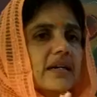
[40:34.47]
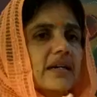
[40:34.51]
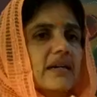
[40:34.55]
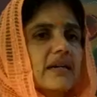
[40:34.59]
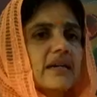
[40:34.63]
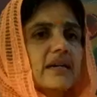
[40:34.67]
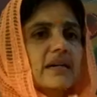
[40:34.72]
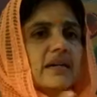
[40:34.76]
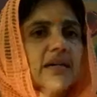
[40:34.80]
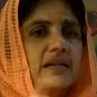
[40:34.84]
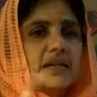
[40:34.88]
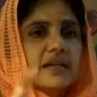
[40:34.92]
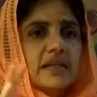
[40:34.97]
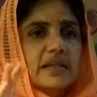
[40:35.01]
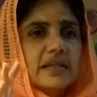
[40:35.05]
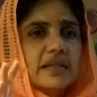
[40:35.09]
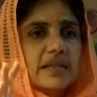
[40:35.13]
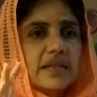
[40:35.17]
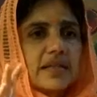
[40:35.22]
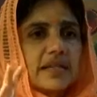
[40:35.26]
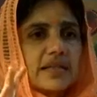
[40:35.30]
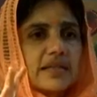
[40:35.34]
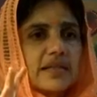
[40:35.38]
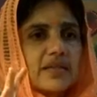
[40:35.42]
all
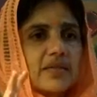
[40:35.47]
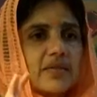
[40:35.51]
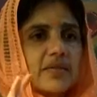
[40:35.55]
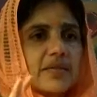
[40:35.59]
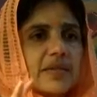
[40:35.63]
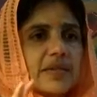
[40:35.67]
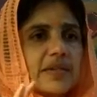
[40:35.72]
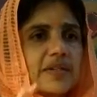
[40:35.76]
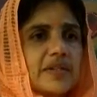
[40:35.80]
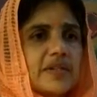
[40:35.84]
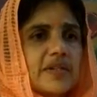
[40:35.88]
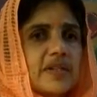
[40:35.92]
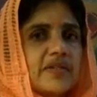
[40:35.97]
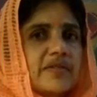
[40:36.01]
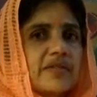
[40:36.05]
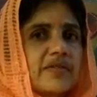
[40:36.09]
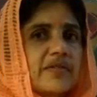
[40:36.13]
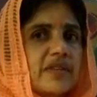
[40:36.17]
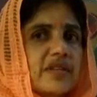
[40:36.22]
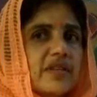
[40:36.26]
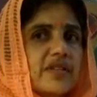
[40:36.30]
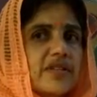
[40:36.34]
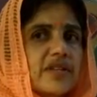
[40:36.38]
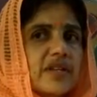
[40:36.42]
that the Upanishad
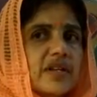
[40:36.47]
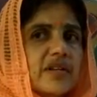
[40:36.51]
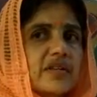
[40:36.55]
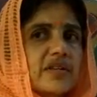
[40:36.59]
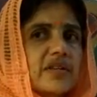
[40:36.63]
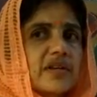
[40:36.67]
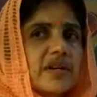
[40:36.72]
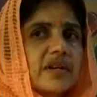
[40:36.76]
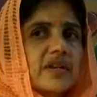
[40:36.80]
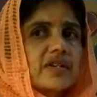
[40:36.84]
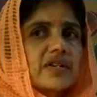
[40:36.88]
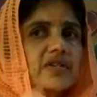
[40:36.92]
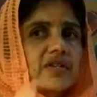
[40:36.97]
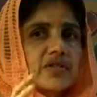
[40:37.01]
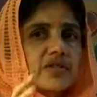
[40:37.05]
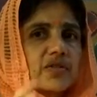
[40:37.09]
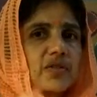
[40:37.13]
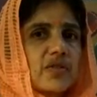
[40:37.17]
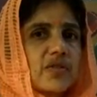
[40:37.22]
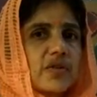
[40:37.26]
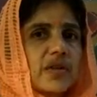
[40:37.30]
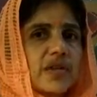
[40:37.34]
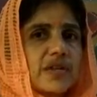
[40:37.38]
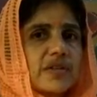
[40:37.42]
features,
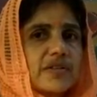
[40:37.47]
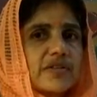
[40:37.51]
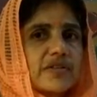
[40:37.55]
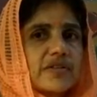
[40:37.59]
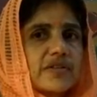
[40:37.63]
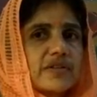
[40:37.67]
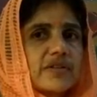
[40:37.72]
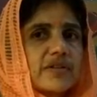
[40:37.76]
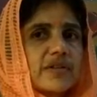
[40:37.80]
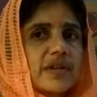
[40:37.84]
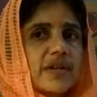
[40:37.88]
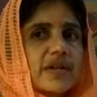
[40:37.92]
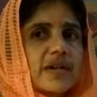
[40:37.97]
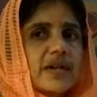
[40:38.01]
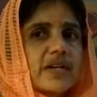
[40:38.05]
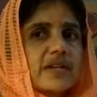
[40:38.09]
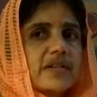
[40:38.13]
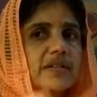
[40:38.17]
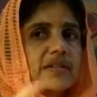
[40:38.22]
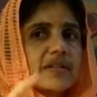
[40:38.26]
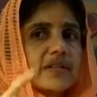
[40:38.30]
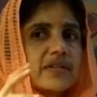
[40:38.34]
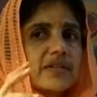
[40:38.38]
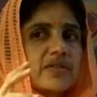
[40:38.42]
showcases
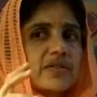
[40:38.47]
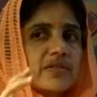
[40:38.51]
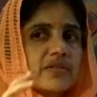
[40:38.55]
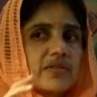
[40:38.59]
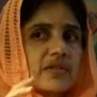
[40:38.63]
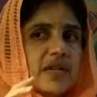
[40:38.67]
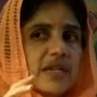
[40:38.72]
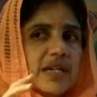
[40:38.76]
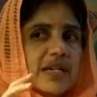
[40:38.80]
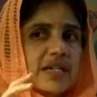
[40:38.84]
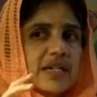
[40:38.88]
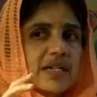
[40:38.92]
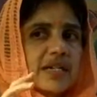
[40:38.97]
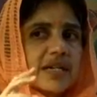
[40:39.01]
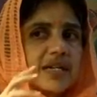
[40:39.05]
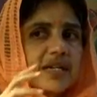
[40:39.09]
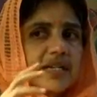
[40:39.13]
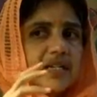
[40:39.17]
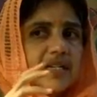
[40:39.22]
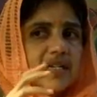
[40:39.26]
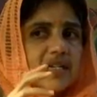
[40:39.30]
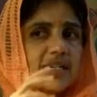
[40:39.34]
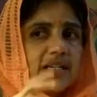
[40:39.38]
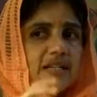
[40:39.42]
is the student,
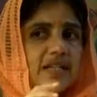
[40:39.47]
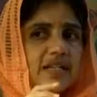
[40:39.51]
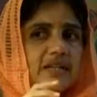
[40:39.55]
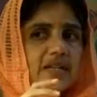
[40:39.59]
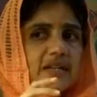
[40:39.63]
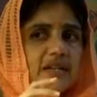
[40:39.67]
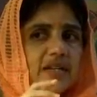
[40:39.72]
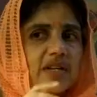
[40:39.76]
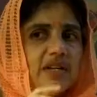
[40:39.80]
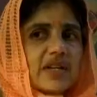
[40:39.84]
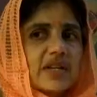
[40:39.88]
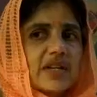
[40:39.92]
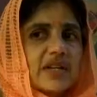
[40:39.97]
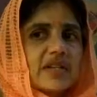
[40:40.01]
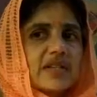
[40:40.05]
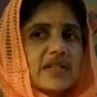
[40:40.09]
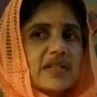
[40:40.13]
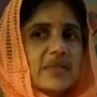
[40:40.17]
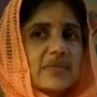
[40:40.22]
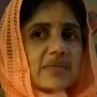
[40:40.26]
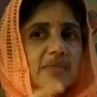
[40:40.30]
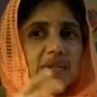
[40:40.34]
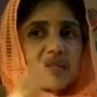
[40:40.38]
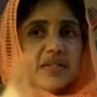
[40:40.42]
the teacher,
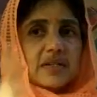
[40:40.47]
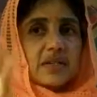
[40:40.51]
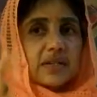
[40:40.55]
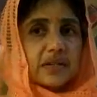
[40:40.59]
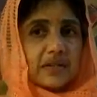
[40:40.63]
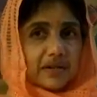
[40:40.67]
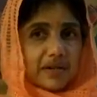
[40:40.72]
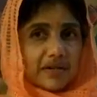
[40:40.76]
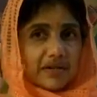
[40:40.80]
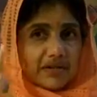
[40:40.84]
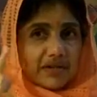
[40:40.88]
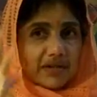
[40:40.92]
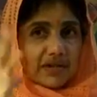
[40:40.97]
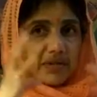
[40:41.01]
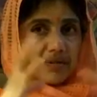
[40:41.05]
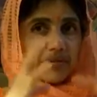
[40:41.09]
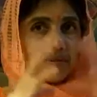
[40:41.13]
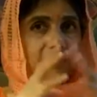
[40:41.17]
the methodology.